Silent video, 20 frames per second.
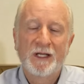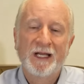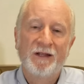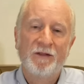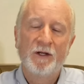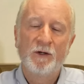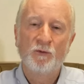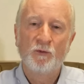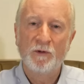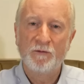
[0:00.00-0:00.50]
And
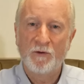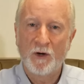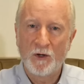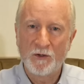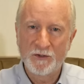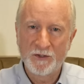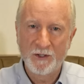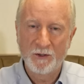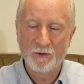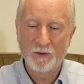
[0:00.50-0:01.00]
then we've
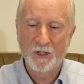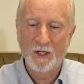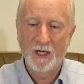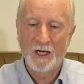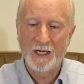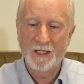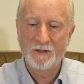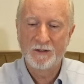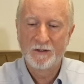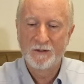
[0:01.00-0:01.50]
also
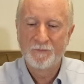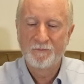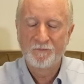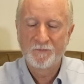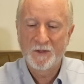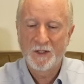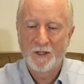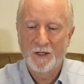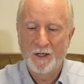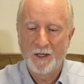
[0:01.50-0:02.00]
got
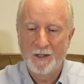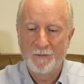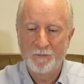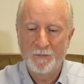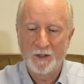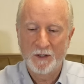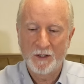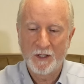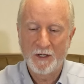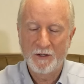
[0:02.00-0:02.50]
a
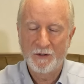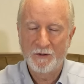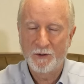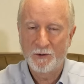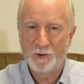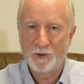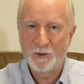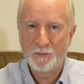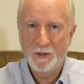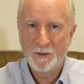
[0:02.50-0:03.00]
lot of
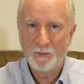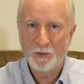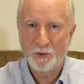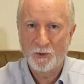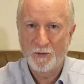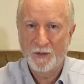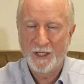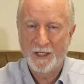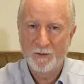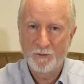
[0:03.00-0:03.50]
those
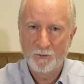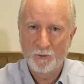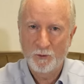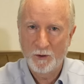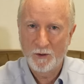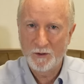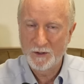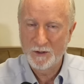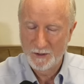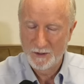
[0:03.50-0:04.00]
people that
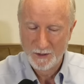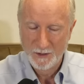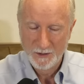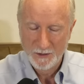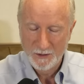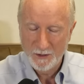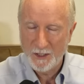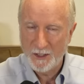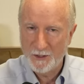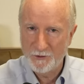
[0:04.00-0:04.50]
work
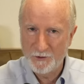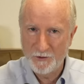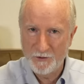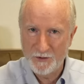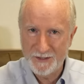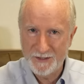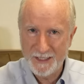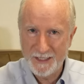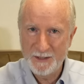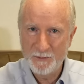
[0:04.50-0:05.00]
under the
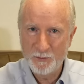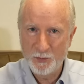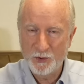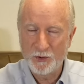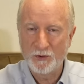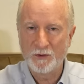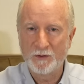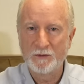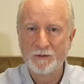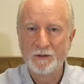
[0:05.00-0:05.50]

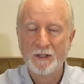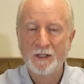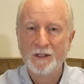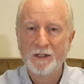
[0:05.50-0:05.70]
table,